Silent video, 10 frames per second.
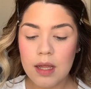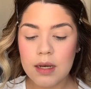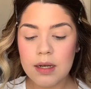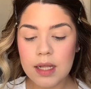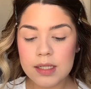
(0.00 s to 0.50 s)

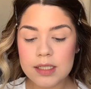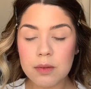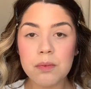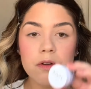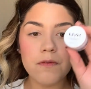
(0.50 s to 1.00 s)

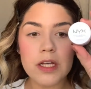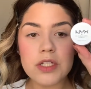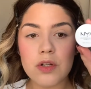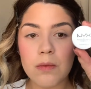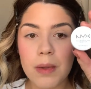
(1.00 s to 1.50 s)
NYX
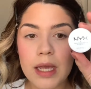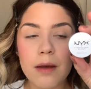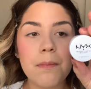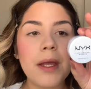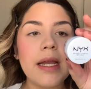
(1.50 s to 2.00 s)
Professional
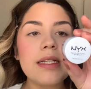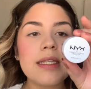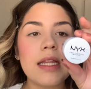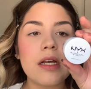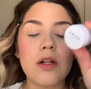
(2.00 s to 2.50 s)
Makeup Base
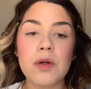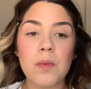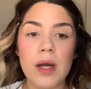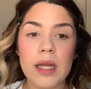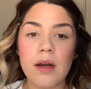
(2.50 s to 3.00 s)
in the color
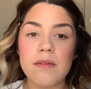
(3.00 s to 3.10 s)
white.